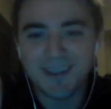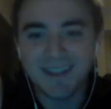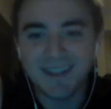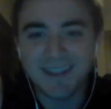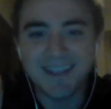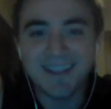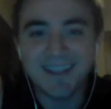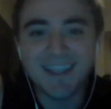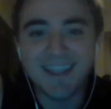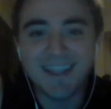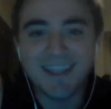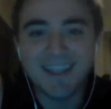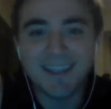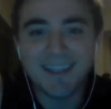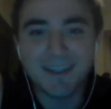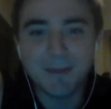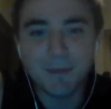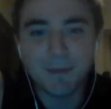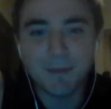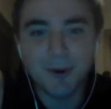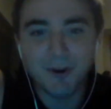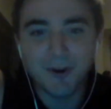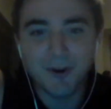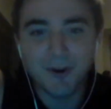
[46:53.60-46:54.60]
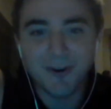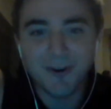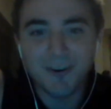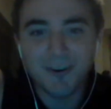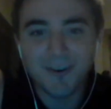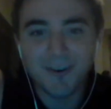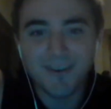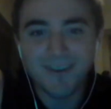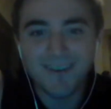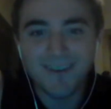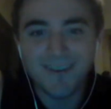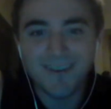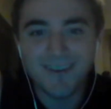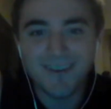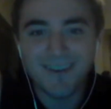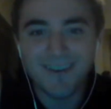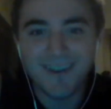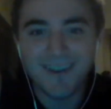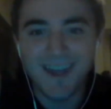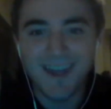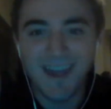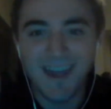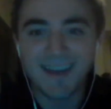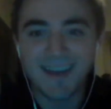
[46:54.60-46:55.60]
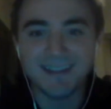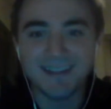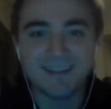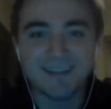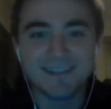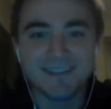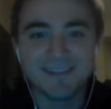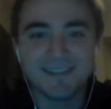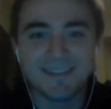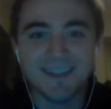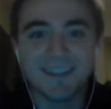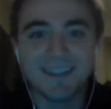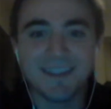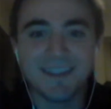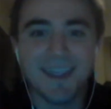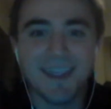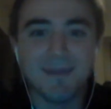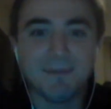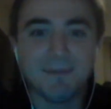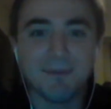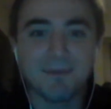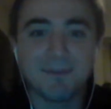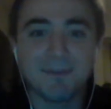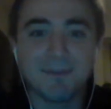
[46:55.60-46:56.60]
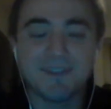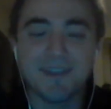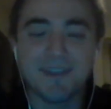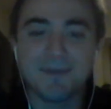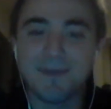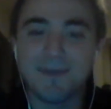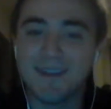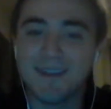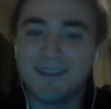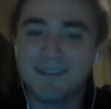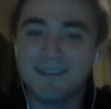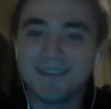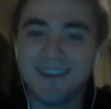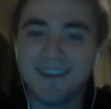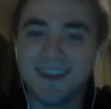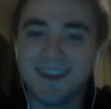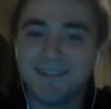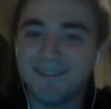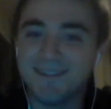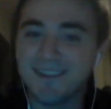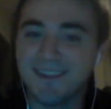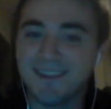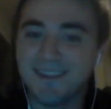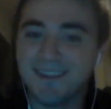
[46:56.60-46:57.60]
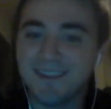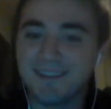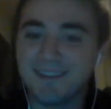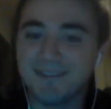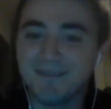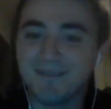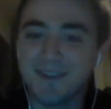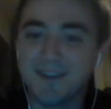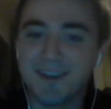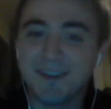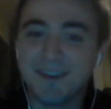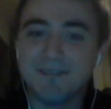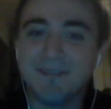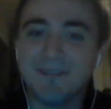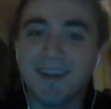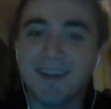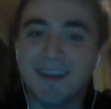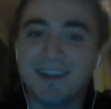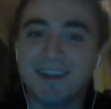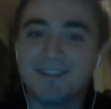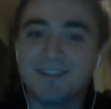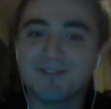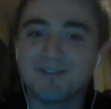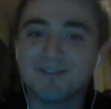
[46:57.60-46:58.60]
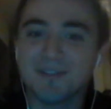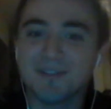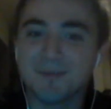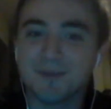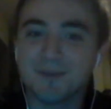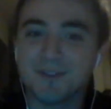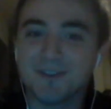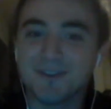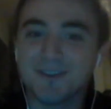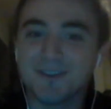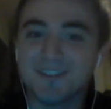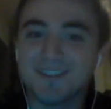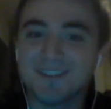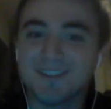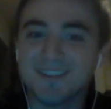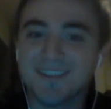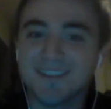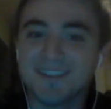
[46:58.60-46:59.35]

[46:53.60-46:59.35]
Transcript: He can't kick a ball. And he's came through the same age. I feel like very fast dribblers.